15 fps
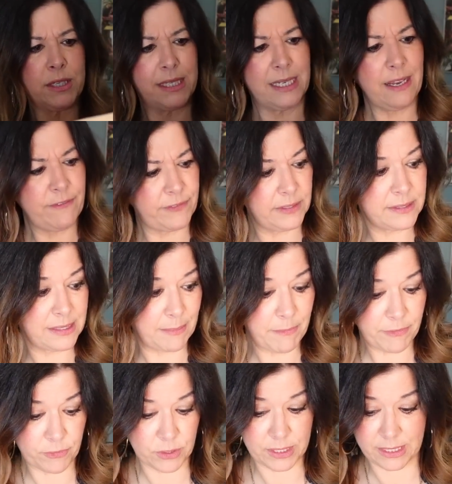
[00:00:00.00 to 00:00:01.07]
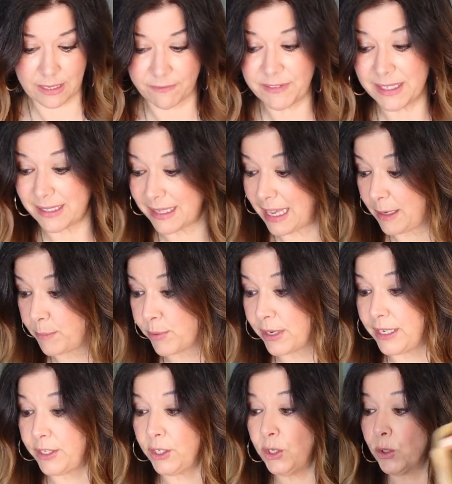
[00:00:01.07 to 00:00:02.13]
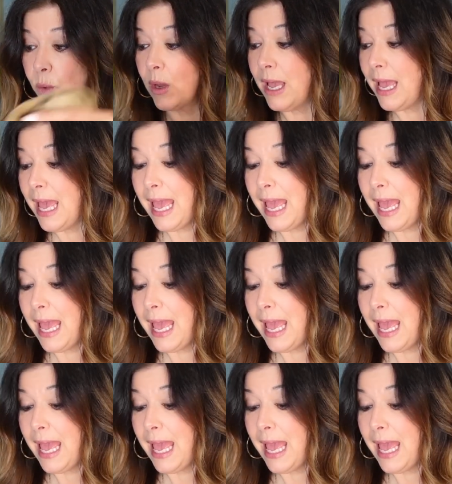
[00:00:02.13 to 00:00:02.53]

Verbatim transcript: stuff, some of her stuff is like brand new.